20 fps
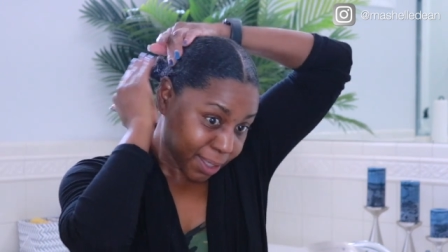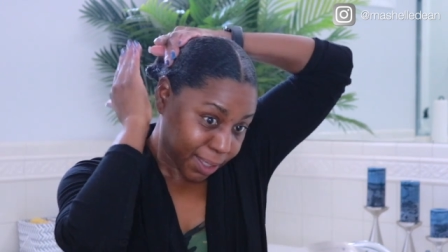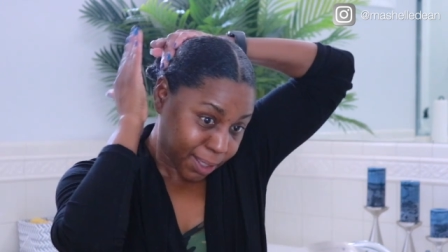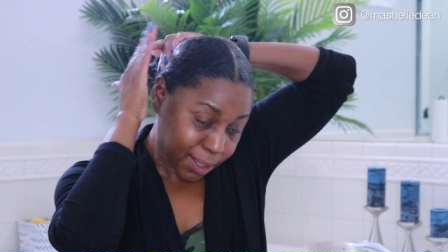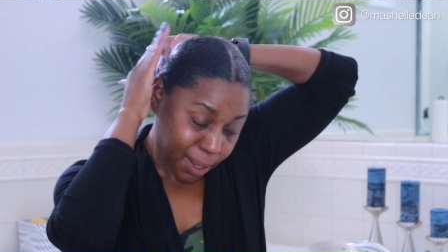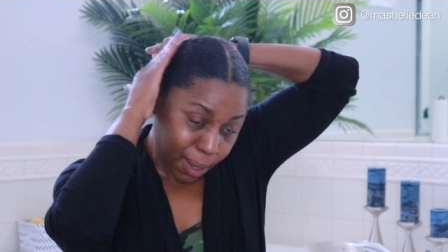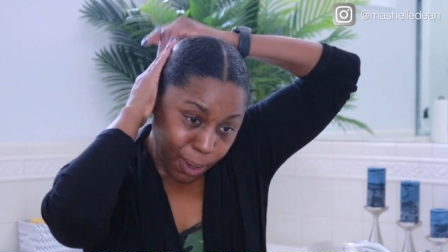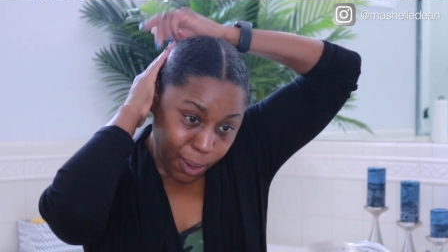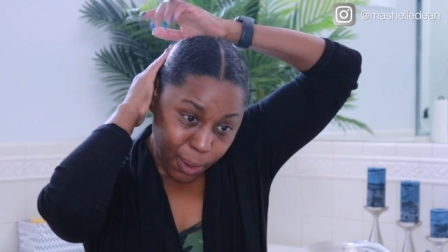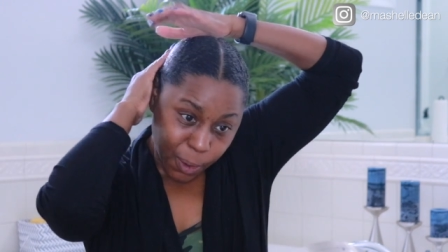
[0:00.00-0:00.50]

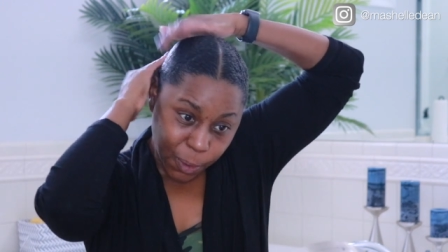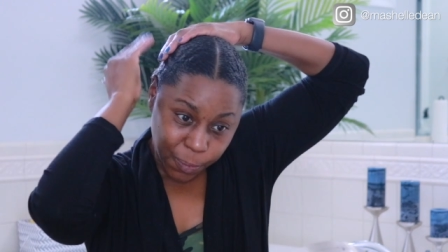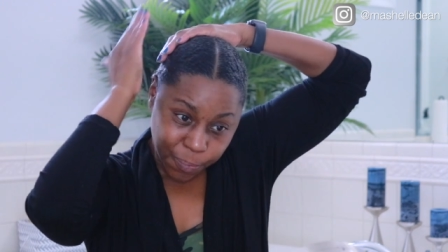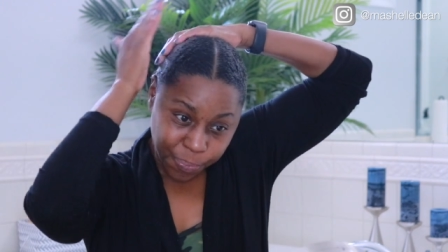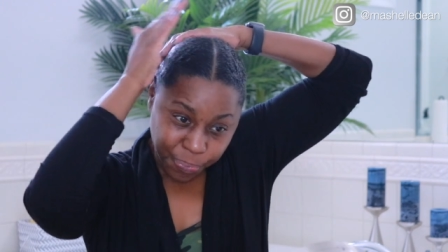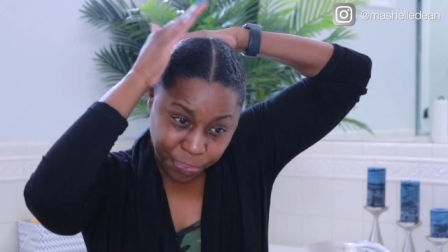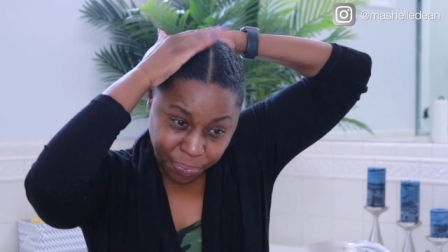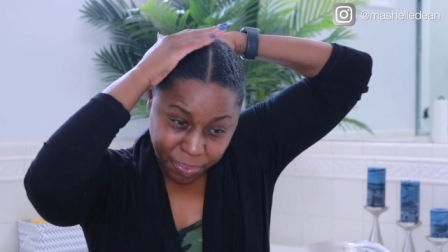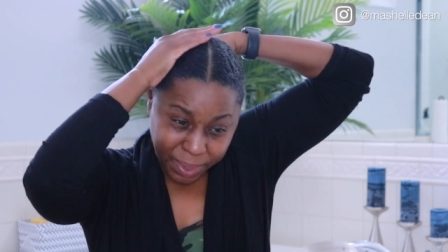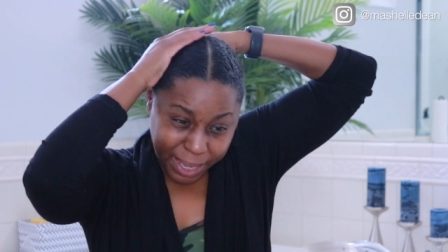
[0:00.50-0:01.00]

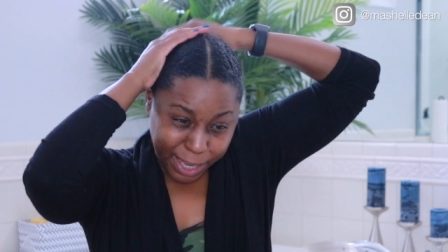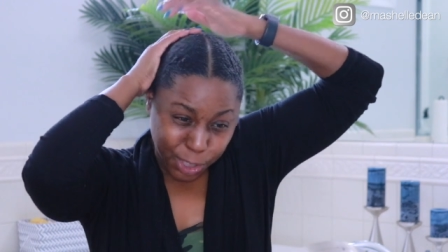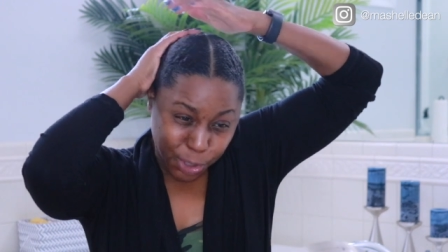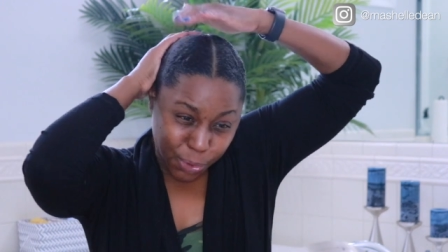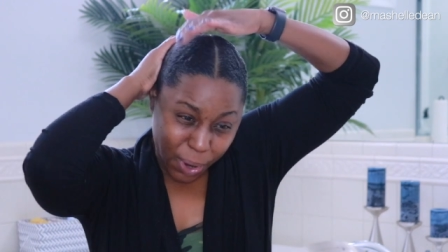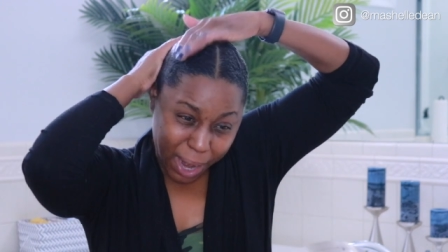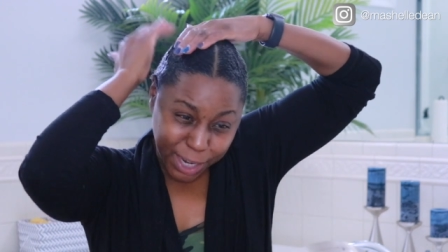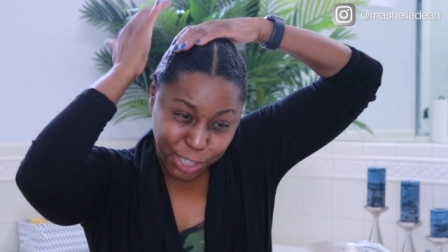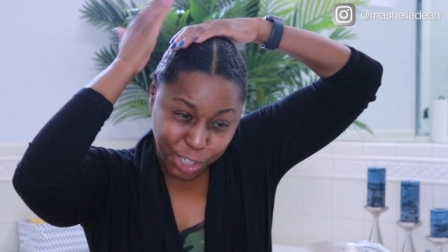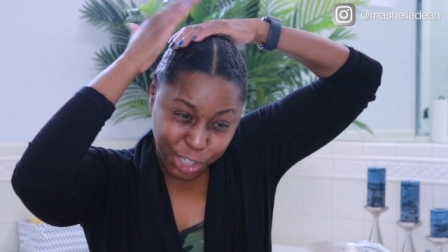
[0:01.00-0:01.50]
So it
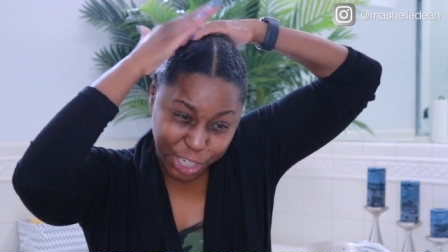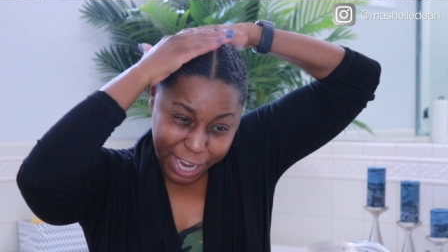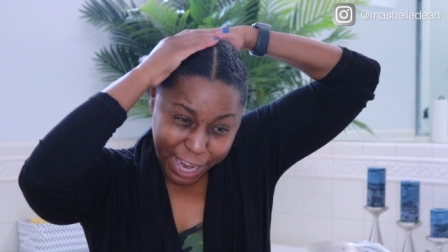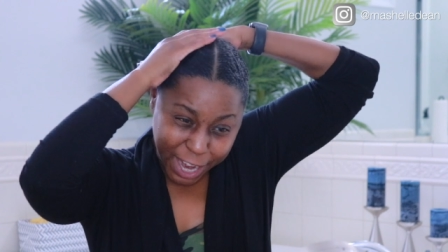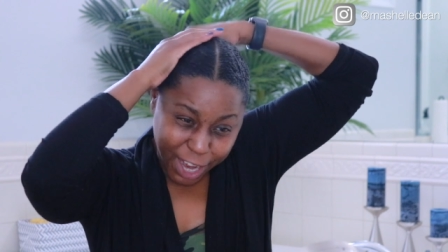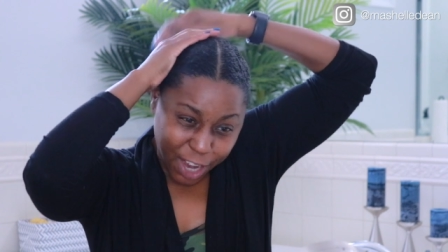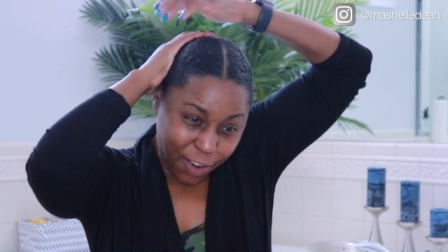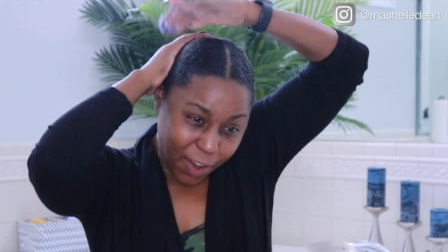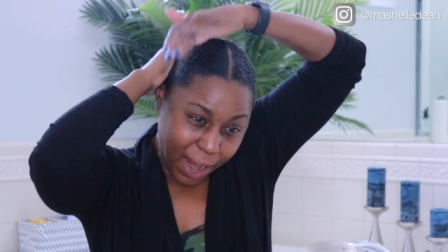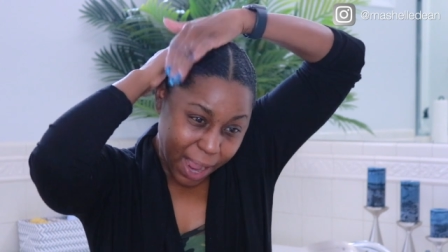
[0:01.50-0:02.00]
dried your
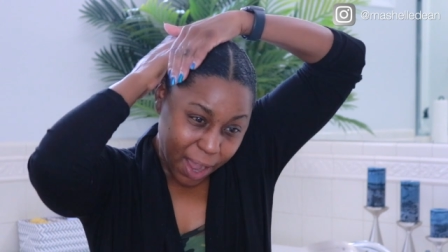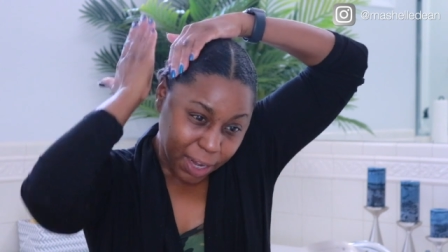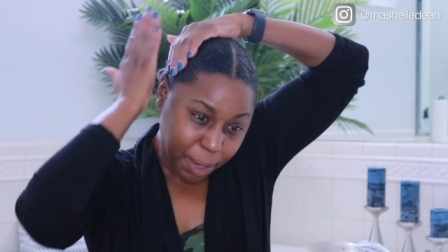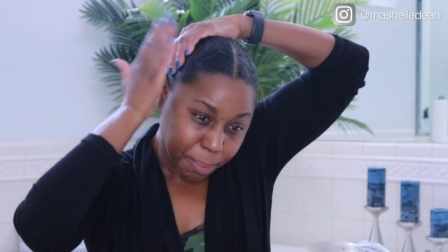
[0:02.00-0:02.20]
hair out.